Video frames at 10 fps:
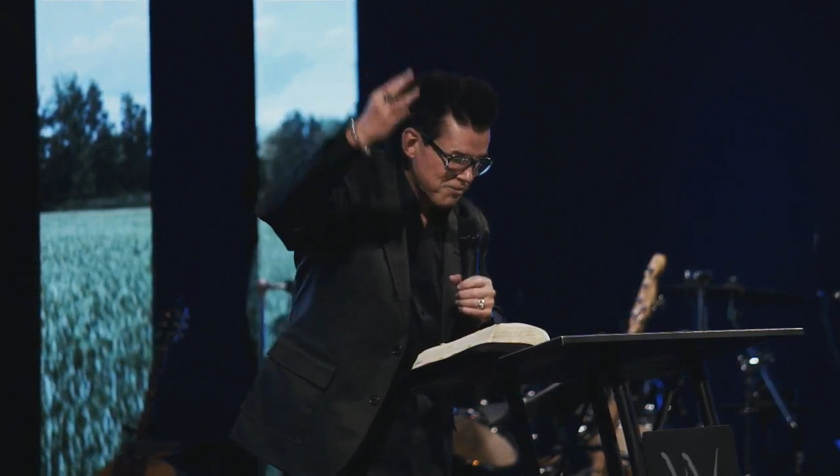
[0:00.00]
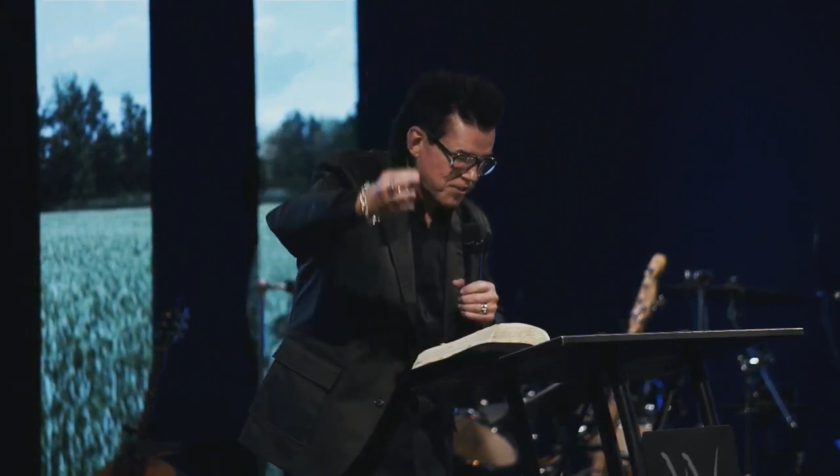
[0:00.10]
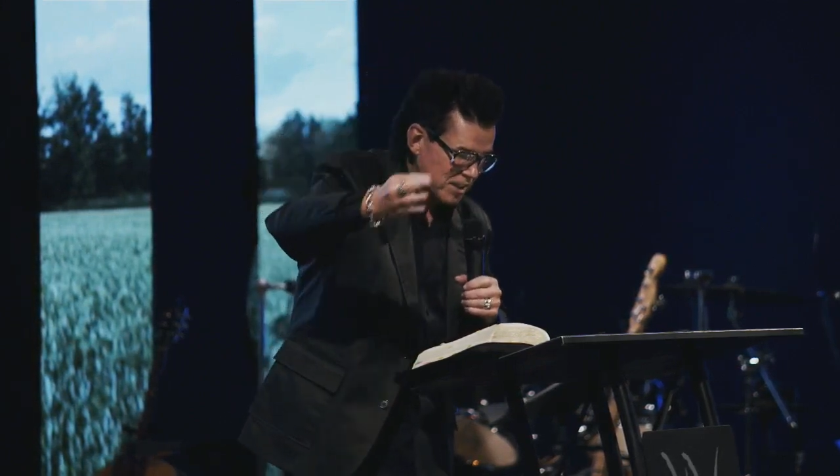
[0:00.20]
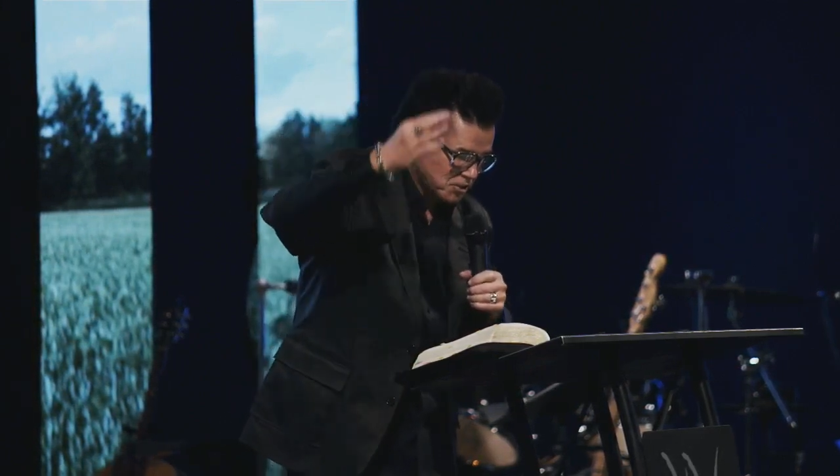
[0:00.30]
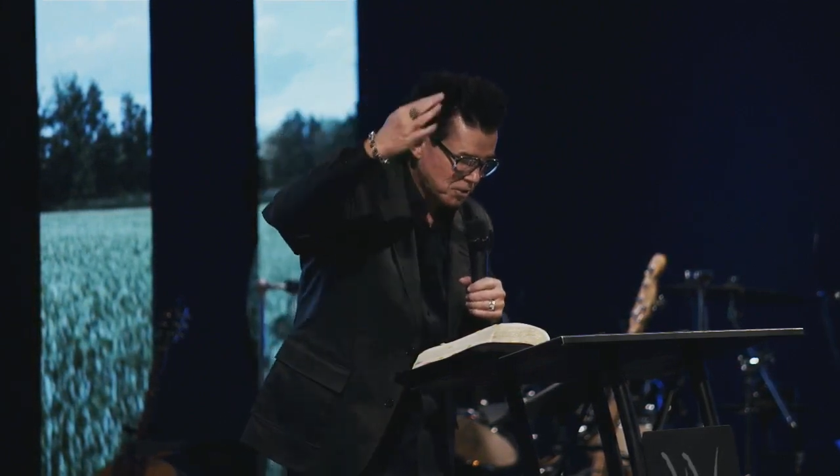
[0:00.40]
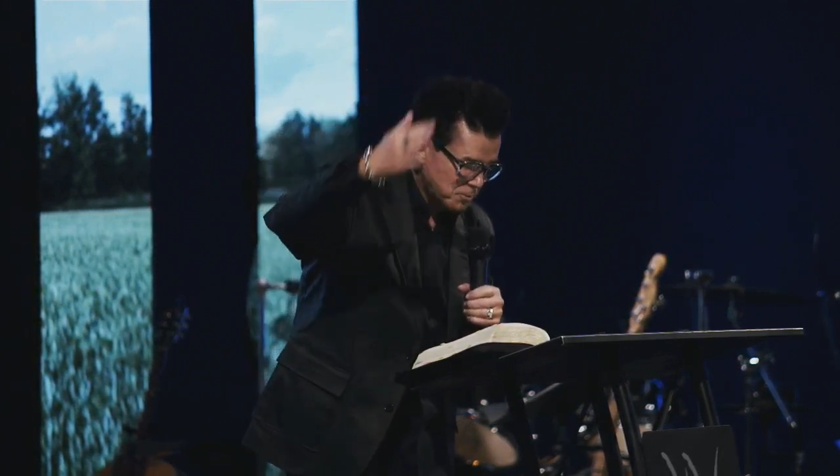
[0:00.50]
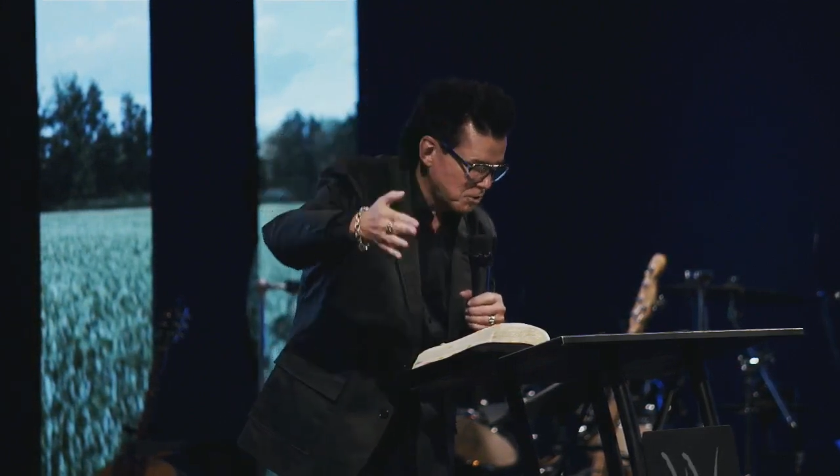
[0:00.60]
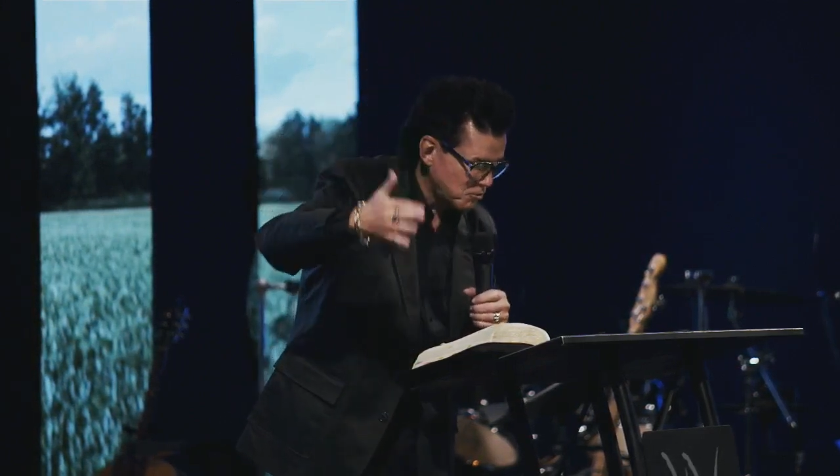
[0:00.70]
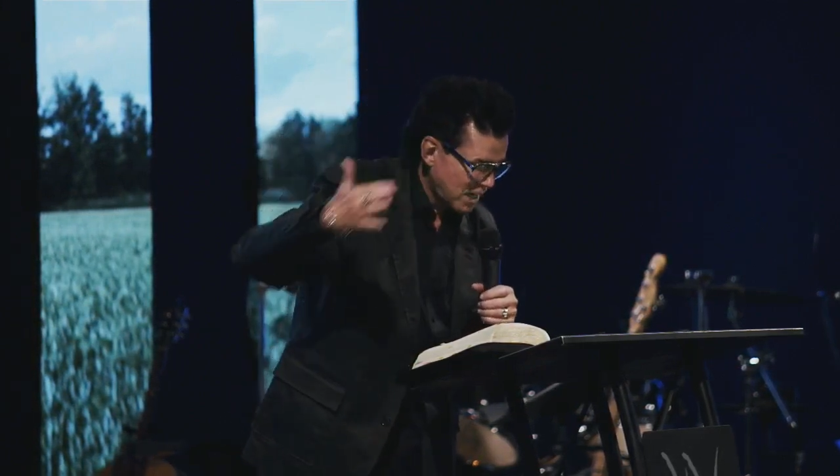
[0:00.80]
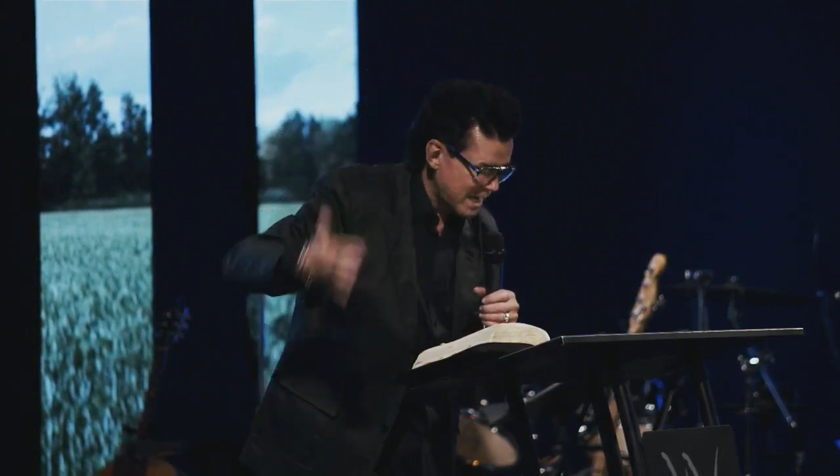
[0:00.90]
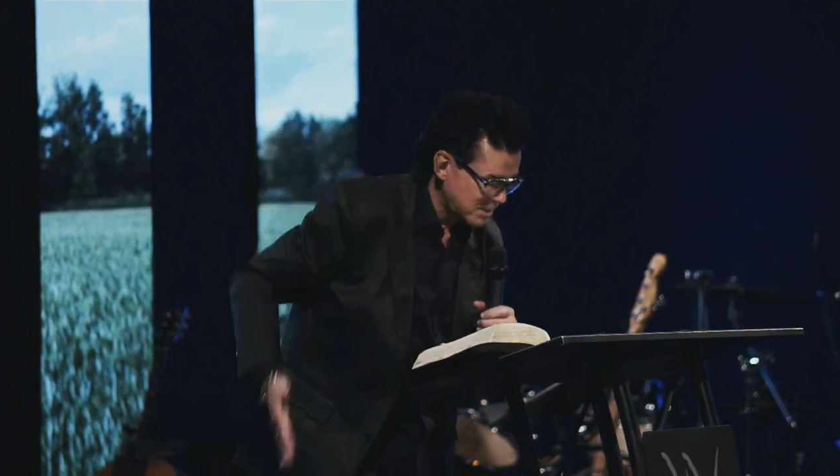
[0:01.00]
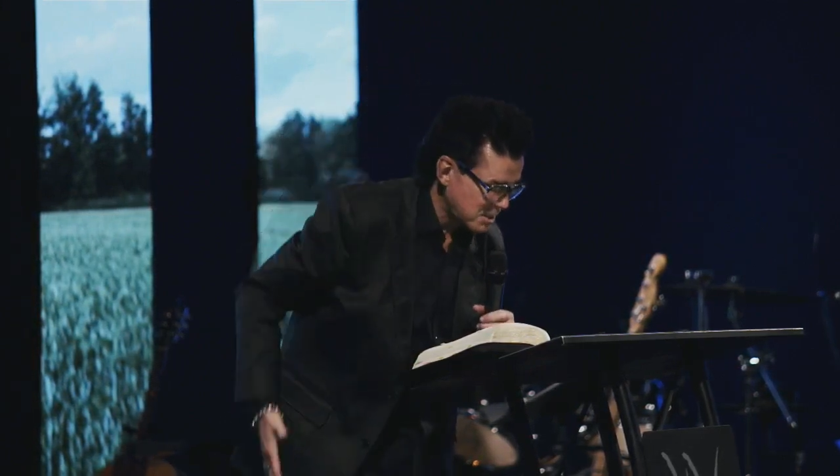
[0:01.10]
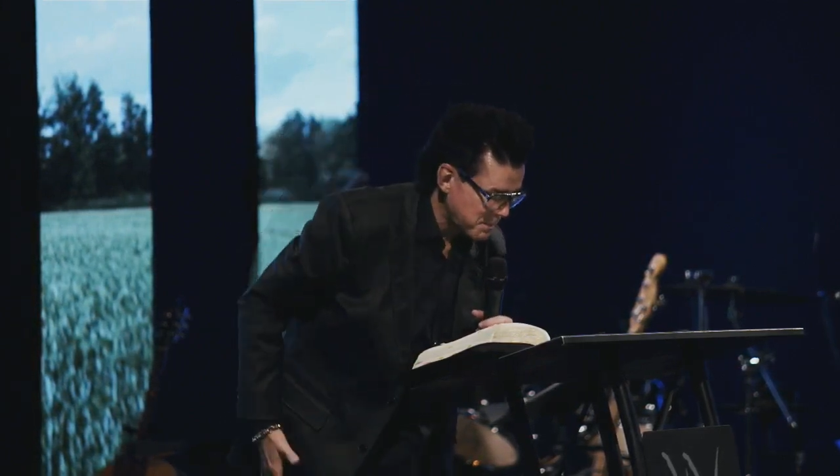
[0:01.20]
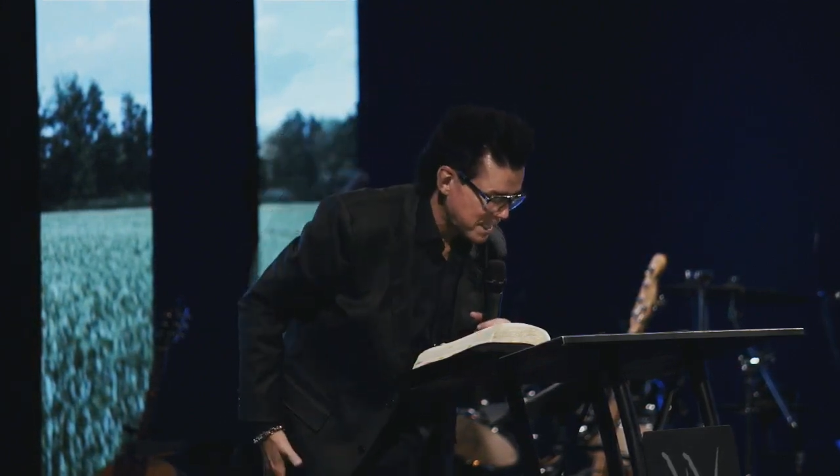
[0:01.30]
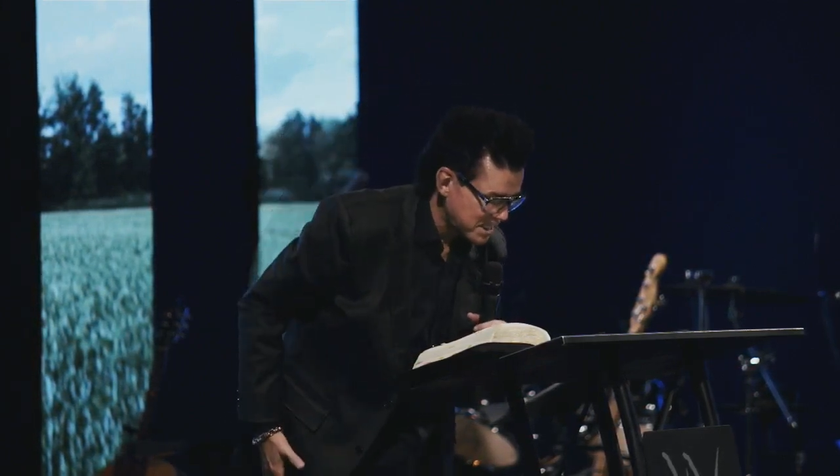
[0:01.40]
fill, subdue, take
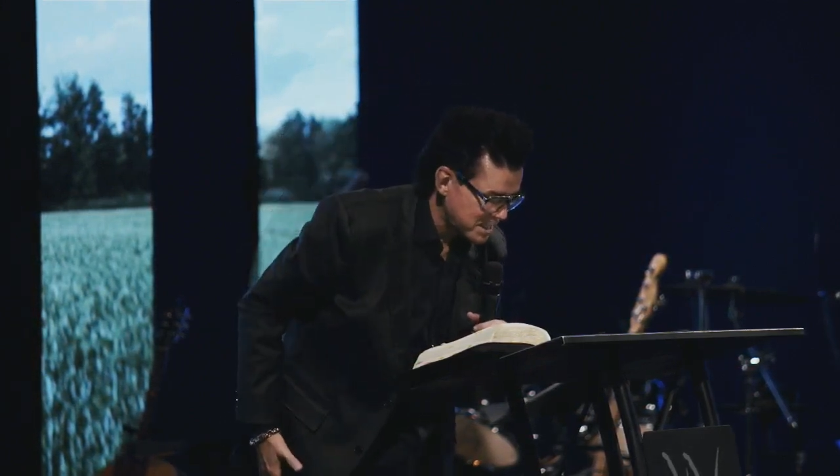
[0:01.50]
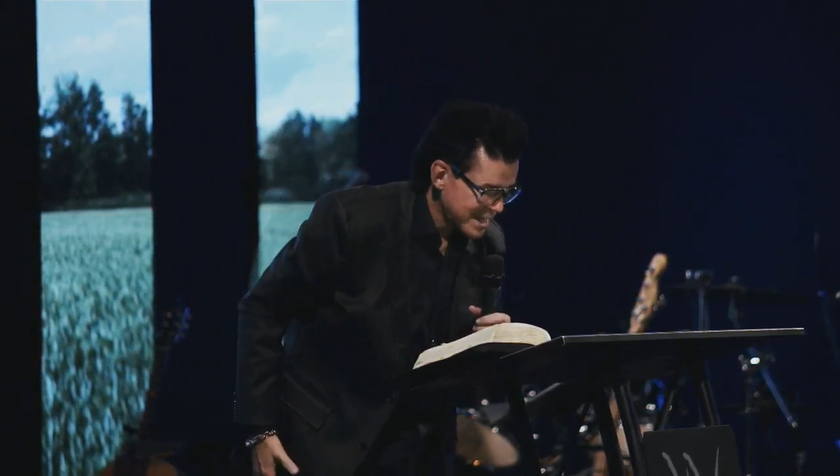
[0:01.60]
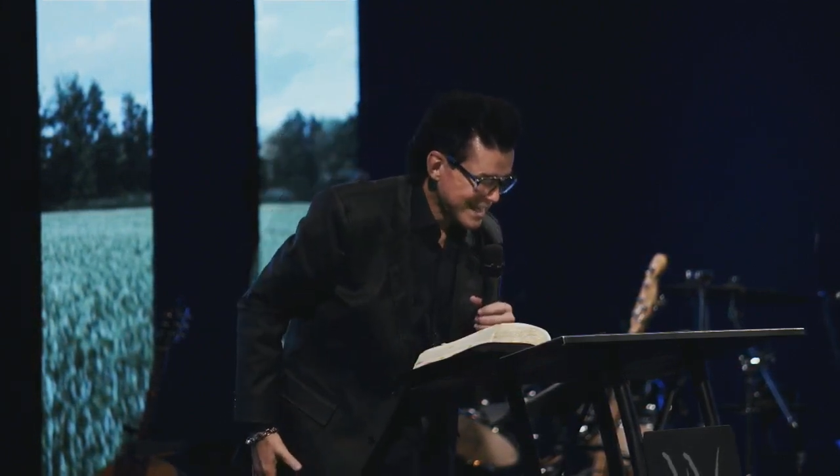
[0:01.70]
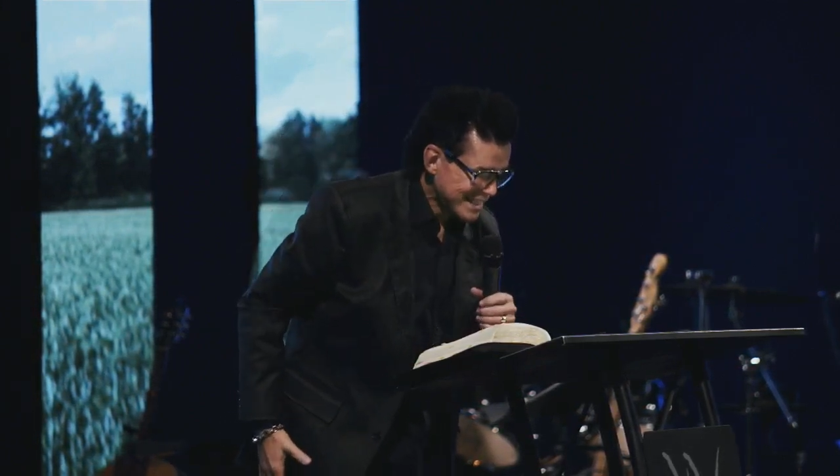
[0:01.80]
dominion.